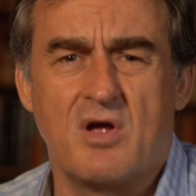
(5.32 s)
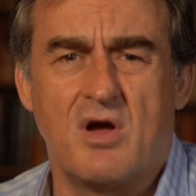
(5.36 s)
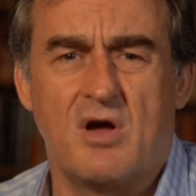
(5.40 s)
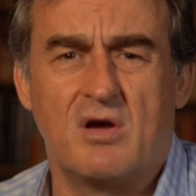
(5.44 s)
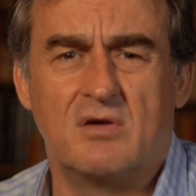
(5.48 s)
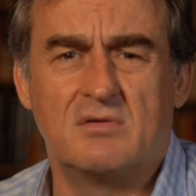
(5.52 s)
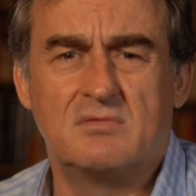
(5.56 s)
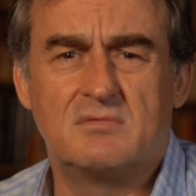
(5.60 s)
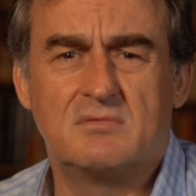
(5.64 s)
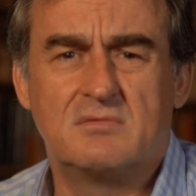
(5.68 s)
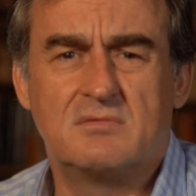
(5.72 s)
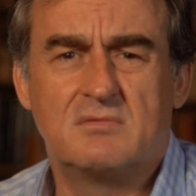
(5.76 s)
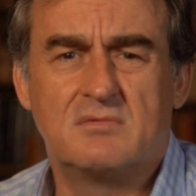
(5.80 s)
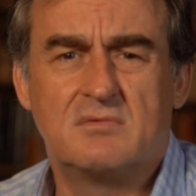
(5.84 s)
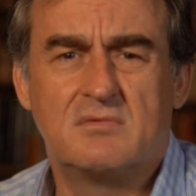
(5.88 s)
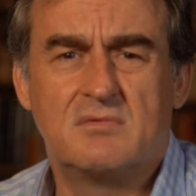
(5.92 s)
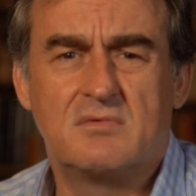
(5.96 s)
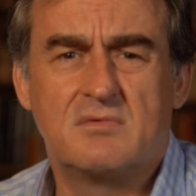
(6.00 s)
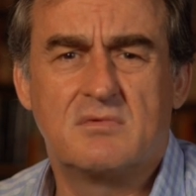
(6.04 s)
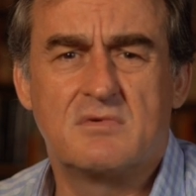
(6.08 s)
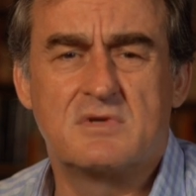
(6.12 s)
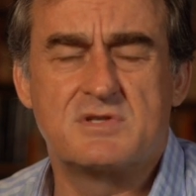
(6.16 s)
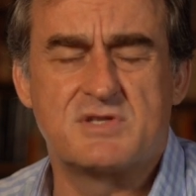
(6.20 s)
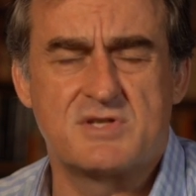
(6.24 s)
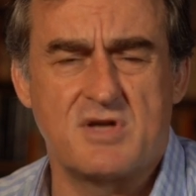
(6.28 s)
Kong.
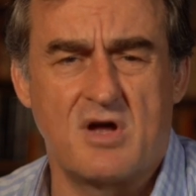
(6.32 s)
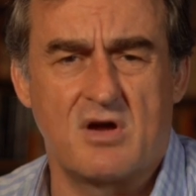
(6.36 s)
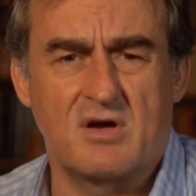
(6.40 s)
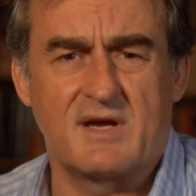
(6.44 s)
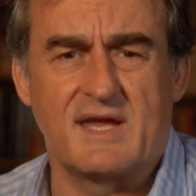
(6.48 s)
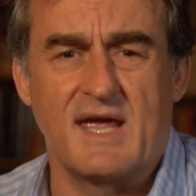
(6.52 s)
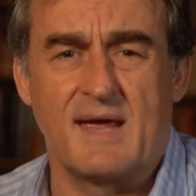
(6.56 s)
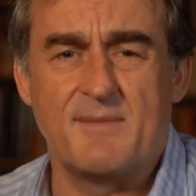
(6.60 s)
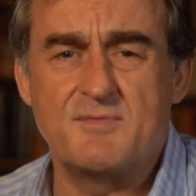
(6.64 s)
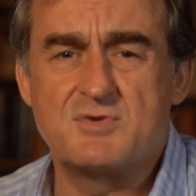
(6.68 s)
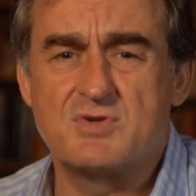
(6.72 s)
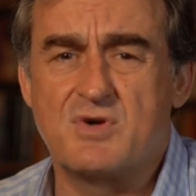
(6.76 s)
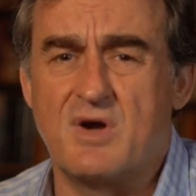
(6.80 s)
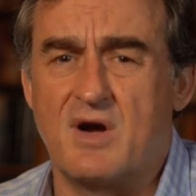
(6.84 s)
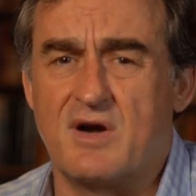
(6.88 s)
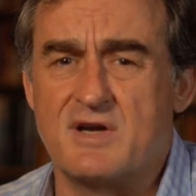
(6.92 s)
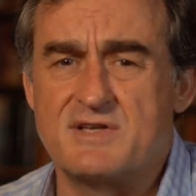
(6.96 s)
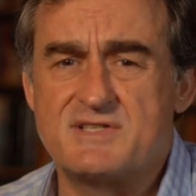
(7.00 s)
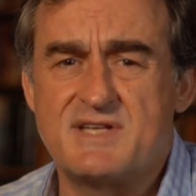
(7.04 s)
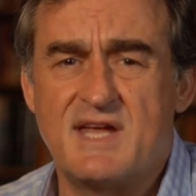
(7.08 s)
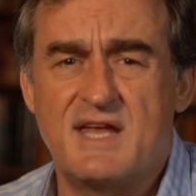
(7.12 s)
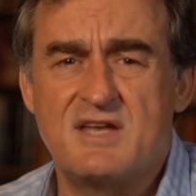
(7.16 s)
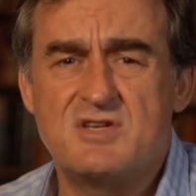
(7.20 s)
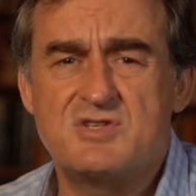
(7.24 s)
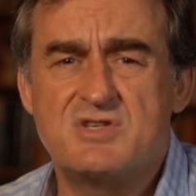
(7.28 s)
The stock came to our
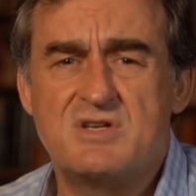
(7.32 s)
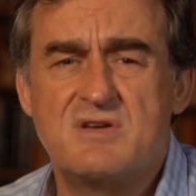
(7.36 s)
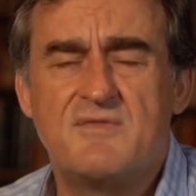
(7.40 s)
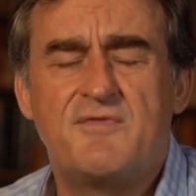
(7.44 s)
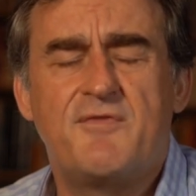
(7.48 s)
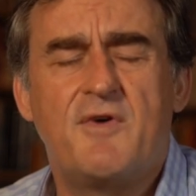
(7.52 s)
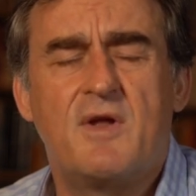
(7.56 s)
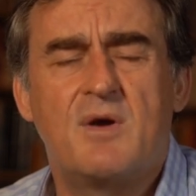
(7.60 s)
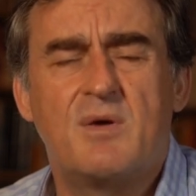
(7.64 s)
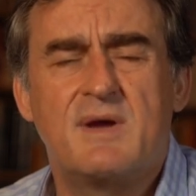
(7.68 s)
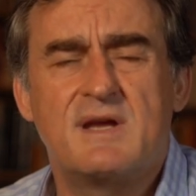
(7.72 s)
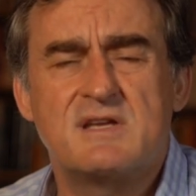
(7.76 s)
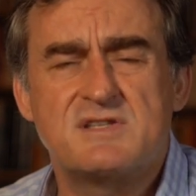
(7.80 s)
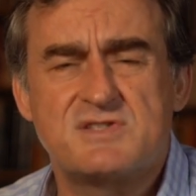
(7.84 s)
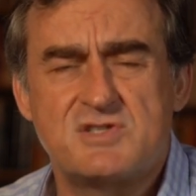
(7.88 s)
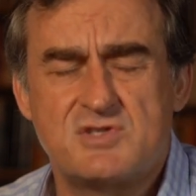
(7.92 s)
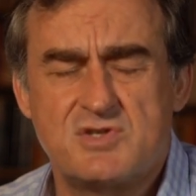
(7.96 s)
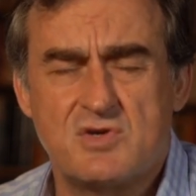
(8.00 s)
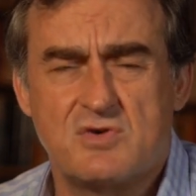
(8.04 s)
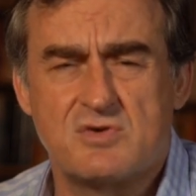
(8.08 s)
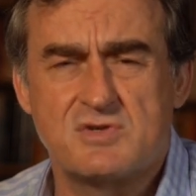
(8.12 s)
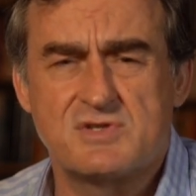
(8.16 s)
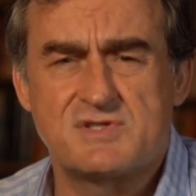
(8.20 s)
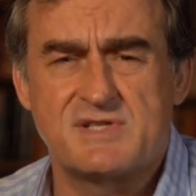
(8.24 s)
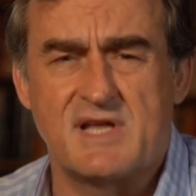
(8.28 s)
attention following a
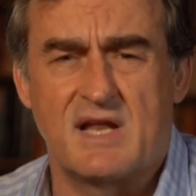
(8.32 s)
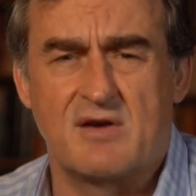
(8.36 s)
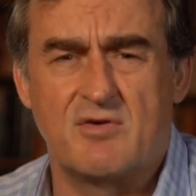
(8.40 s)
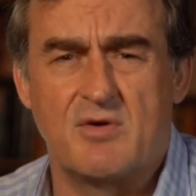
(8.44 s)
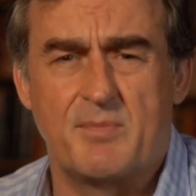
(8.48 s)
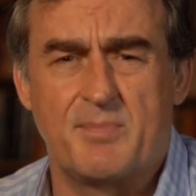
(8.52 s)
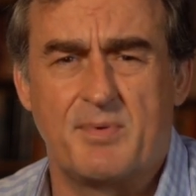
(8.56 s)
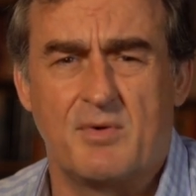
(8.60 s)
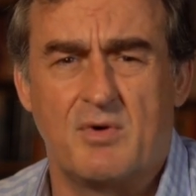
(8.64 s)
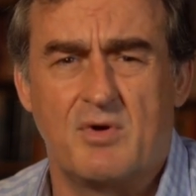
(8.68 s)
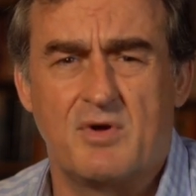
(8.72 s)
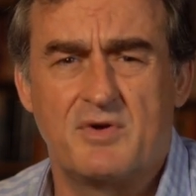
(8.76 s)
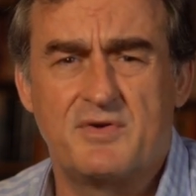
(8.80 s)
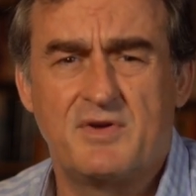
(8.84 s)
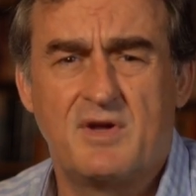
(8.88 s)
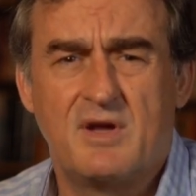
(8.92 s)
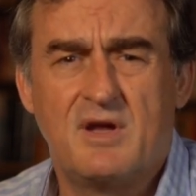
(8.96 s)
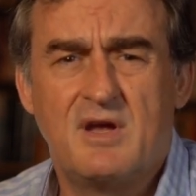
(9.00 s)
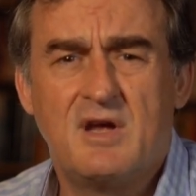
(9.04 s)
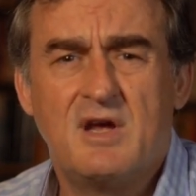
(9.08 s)
short sell report.